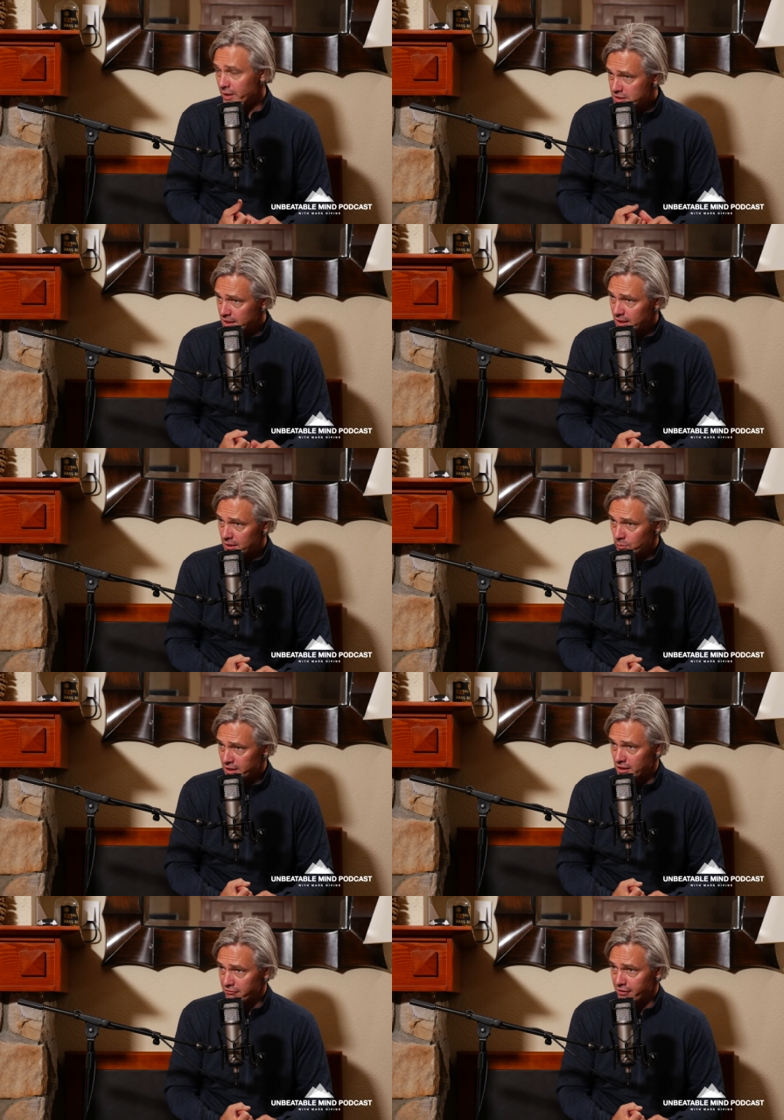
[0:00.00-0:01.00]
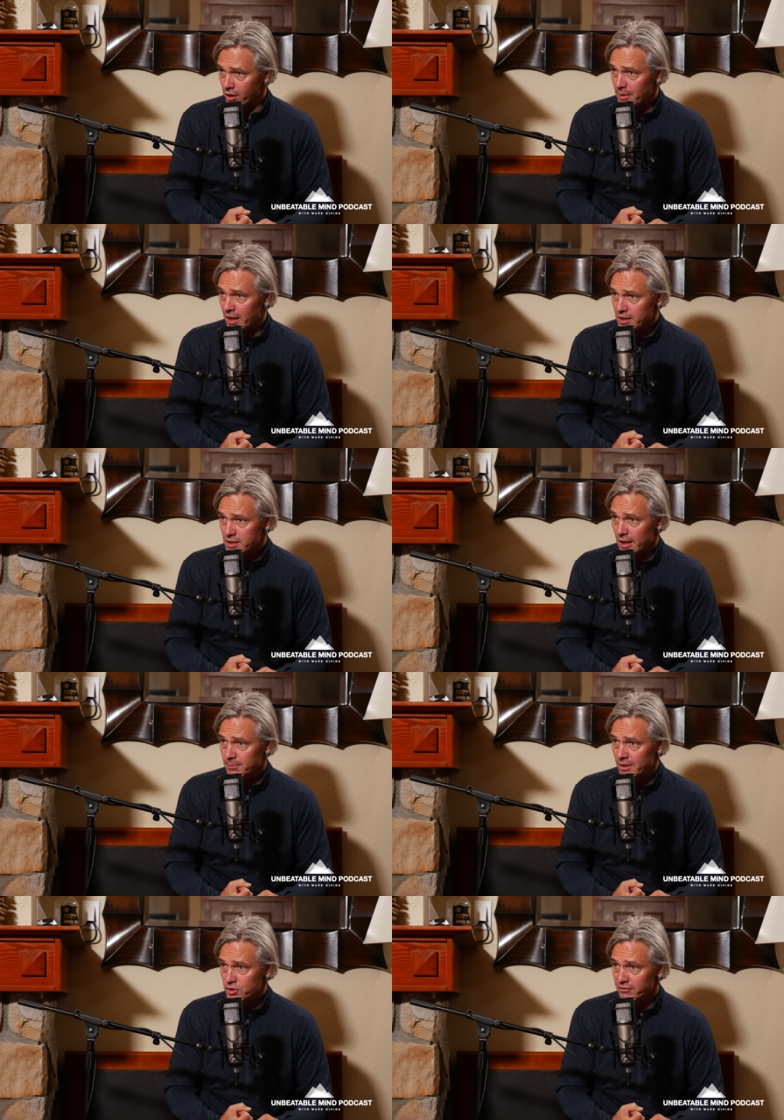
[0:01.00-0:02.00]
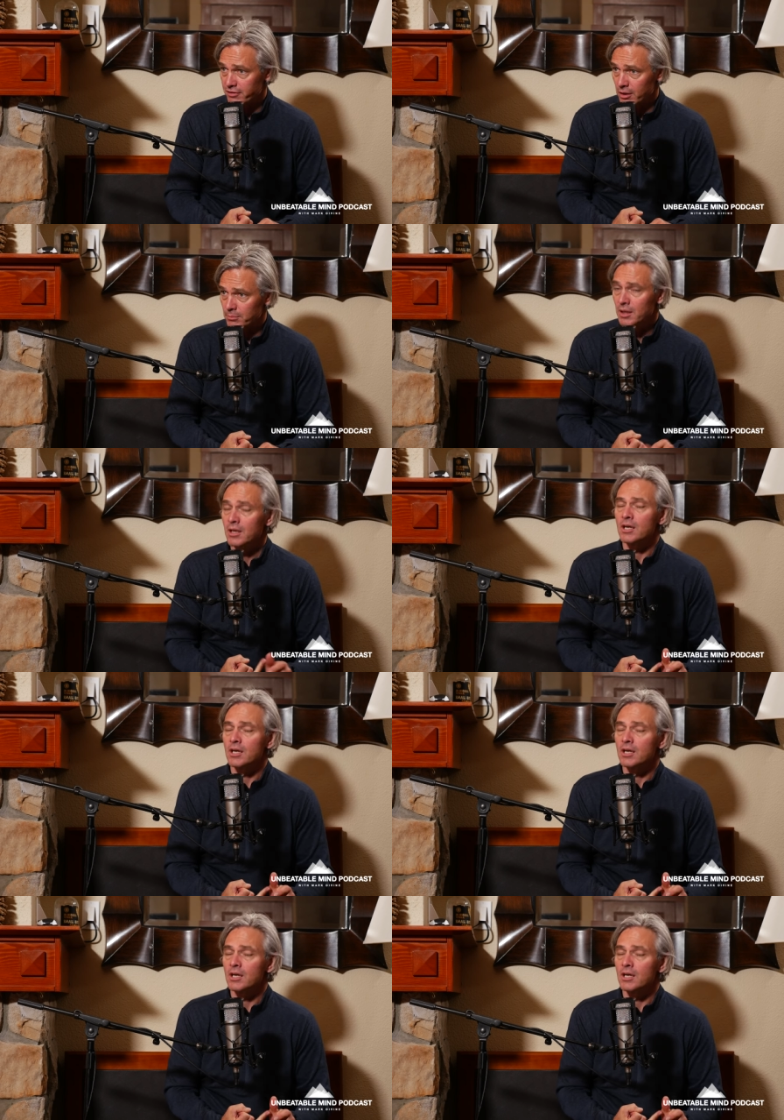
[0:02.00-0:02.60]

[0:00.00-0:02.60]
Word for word: We did we did a film on it, a documentary okay. film.